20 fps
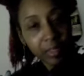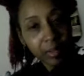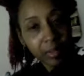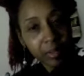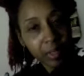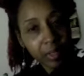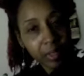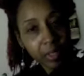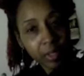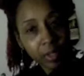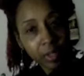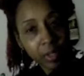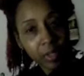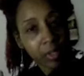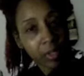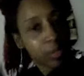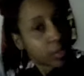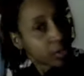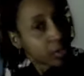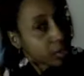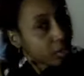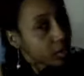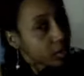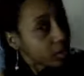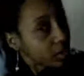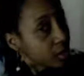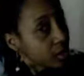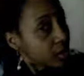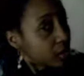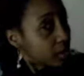Just gonna
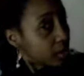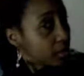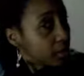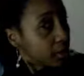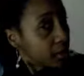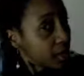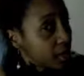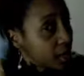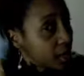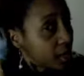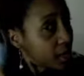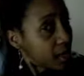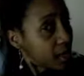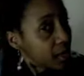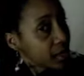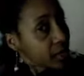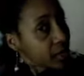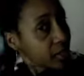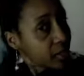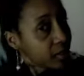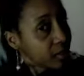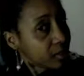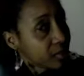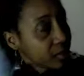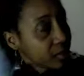apply it.